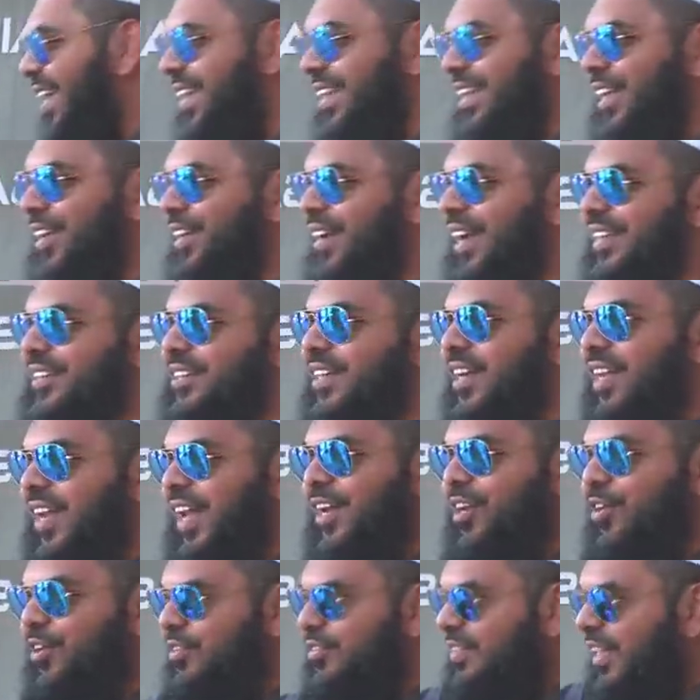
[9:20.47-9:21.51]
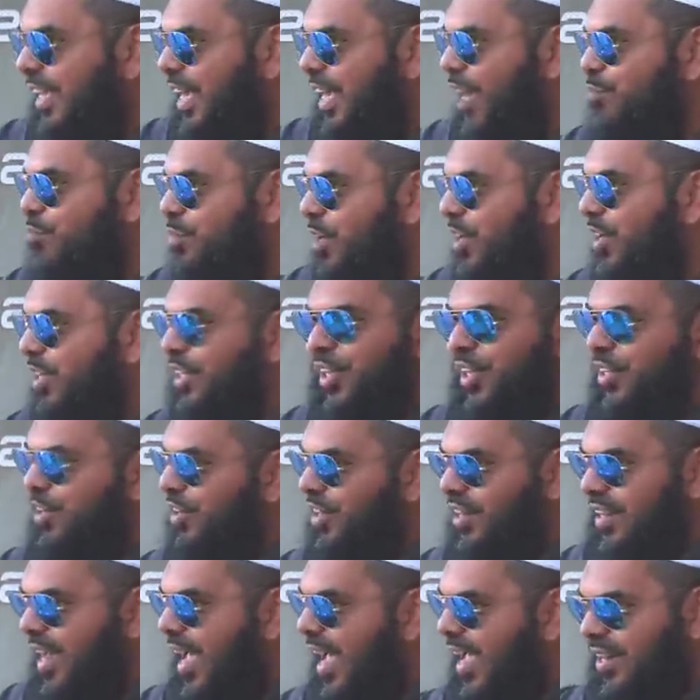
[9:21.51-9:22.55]
anything, right? So Allah knows they got married, they
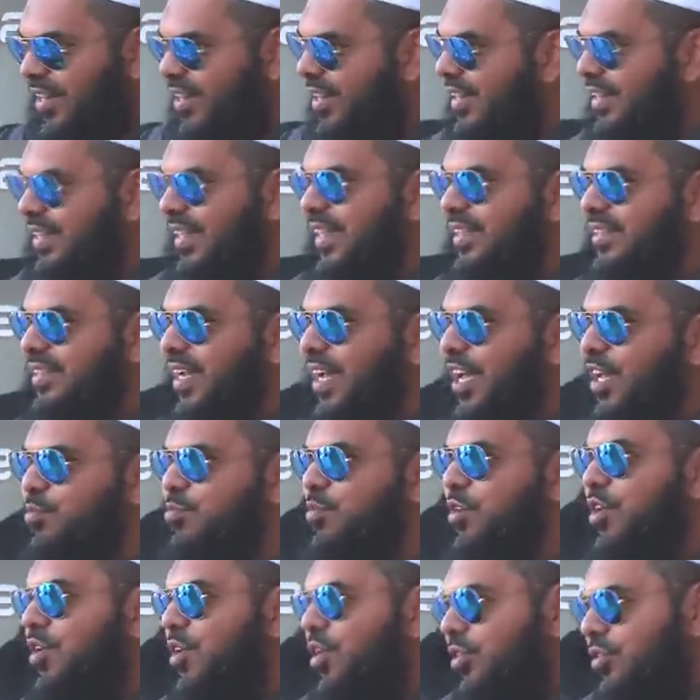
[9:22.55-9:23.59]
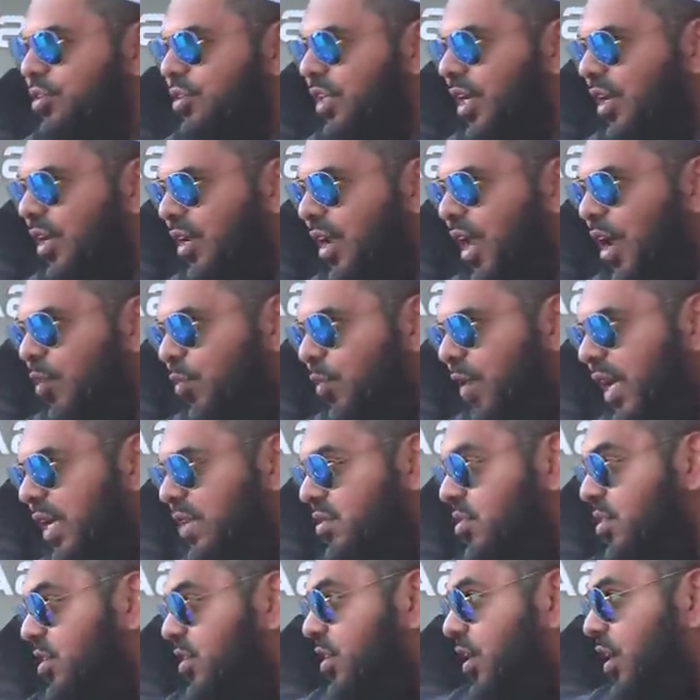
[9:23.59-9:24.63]
couldn't handle at that time. So then Allah
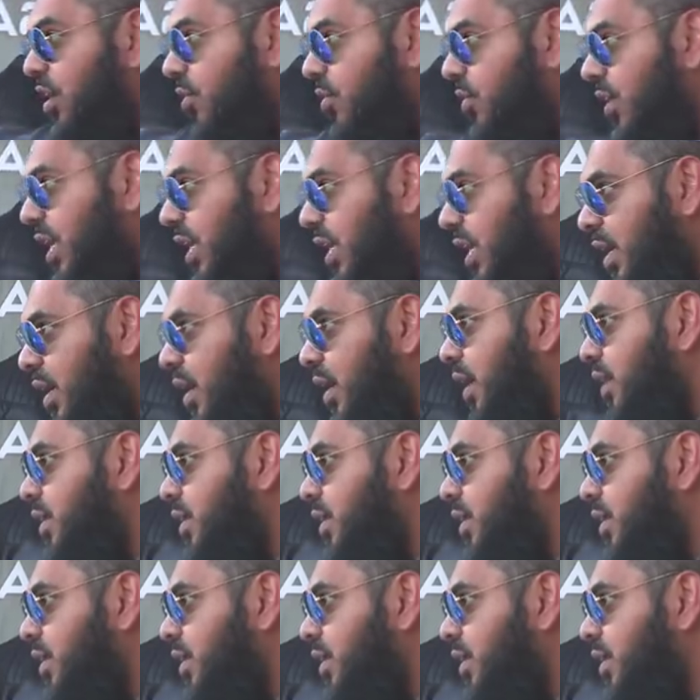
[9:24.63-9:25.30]
waits till they're ready